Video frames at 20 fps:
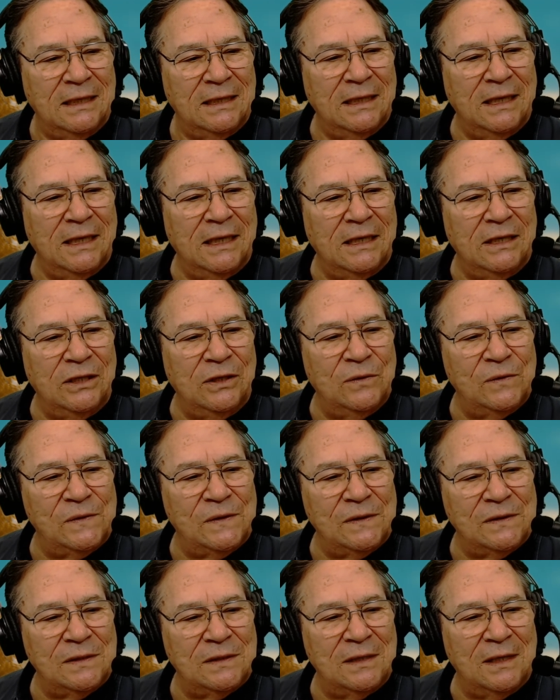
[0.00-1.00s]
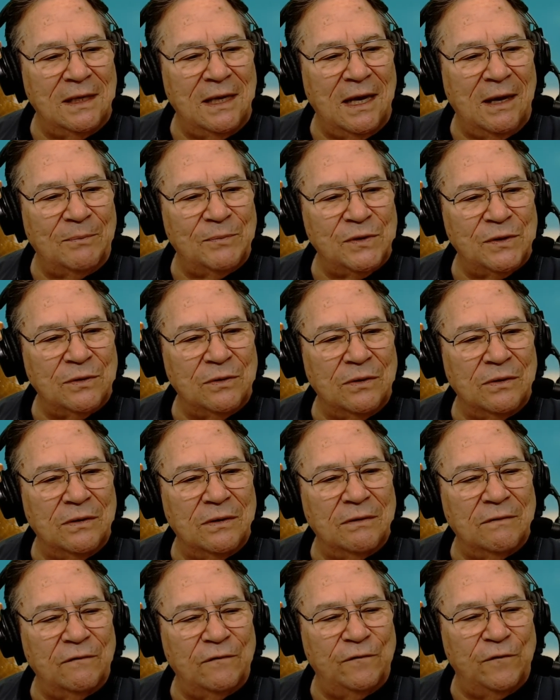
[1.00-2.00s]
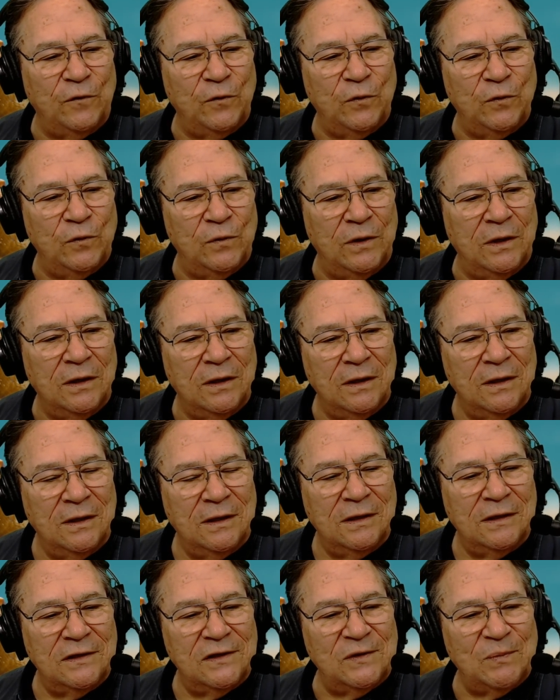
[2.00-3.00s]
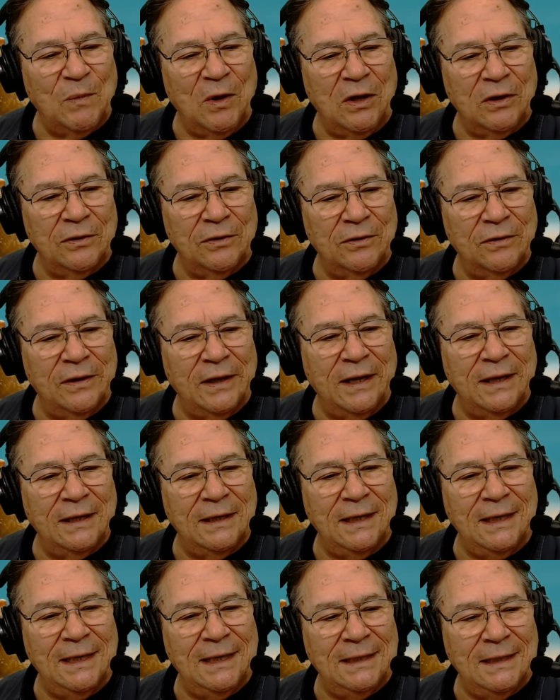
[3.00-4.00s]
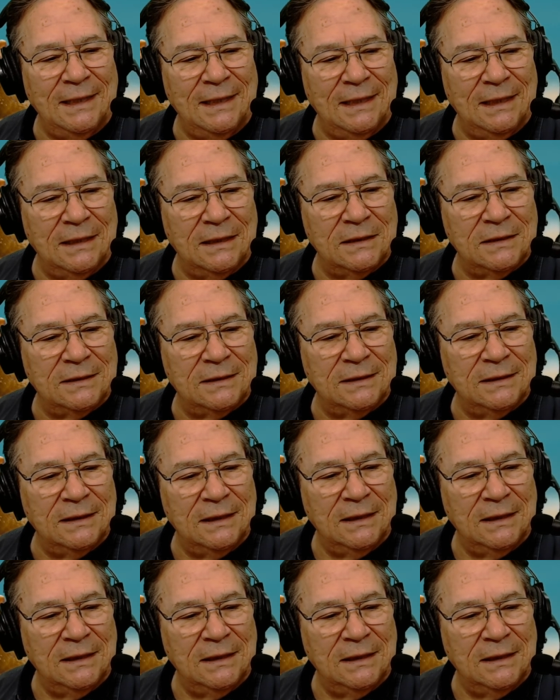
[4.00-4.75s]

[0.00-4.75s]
that it uses to capture food smaller than it is.